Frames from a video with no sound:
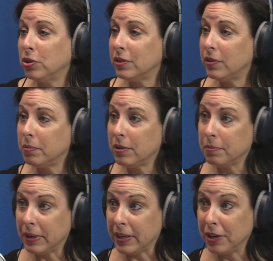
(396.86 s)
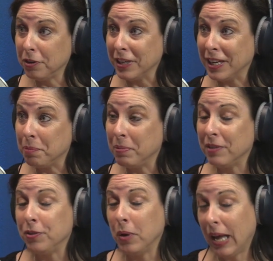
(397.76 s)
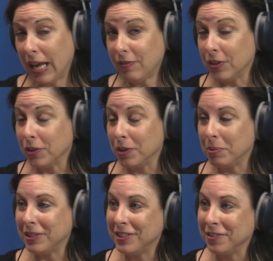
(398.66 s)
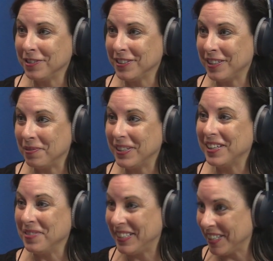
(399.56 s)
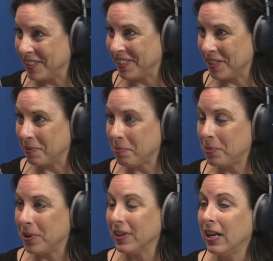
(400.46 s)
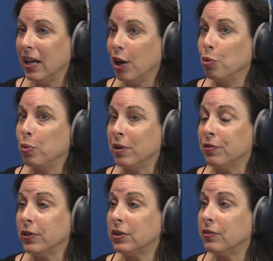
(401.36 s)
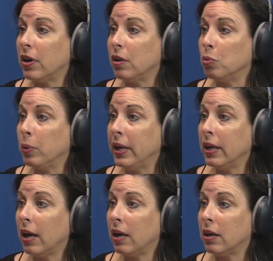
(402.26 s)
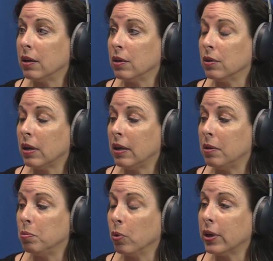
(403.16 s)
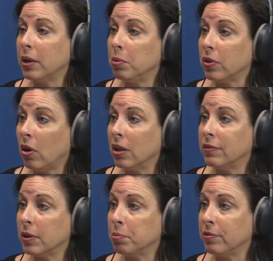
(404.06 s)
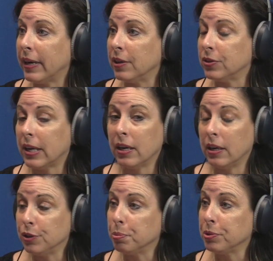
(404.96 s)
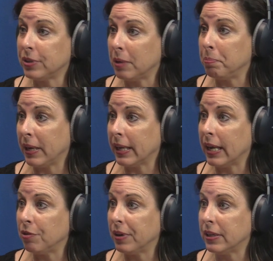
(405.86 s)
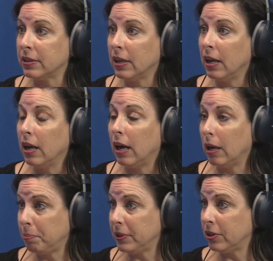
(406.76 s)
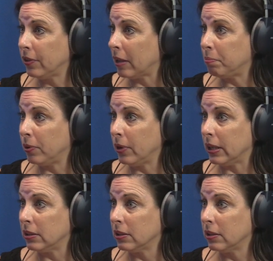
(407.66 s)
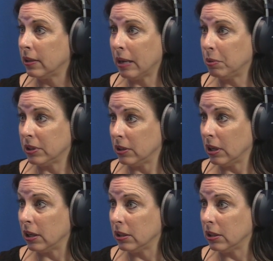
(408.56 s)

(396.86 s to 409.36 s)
of them have been hearing it, but if you haven't heard about Silver Summit, let me tell you a little bit more. First of all, we are working with all of our providers at 100% Medicaid rate. Up until that point, that wasn't done.